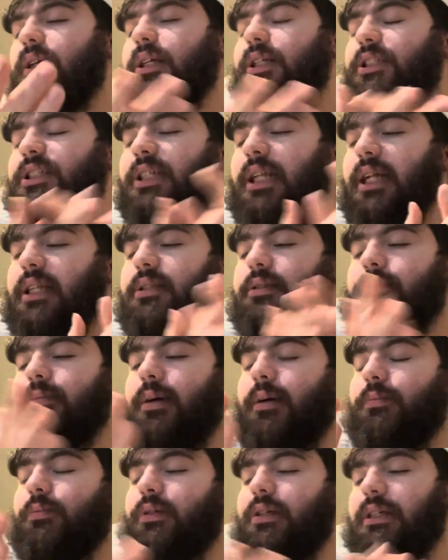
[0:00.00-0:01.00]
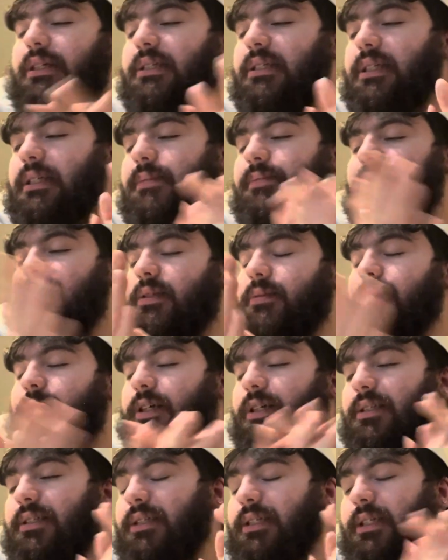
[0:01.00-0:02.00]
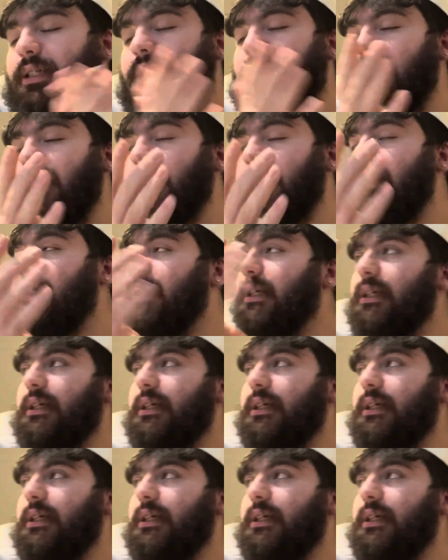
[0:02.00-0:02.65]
Shout out to my boy CMC Martini.